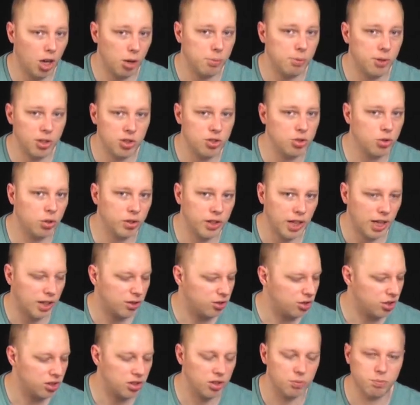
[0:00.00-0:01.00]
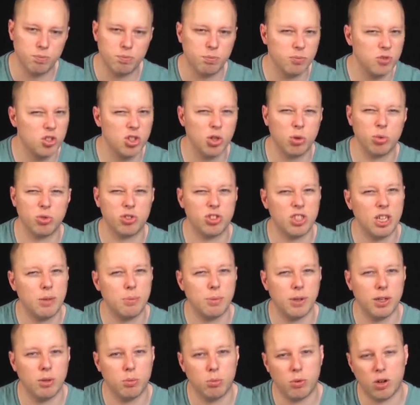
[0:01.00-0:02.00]
Hope you enjoyed that. It's just a short
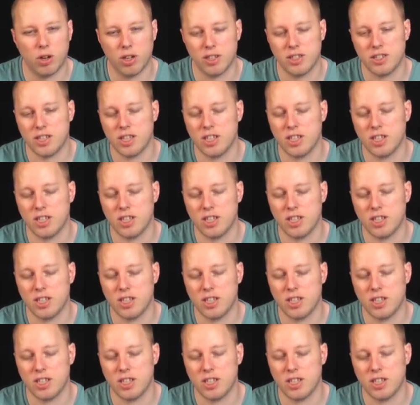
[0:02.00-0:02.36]
snippet on why I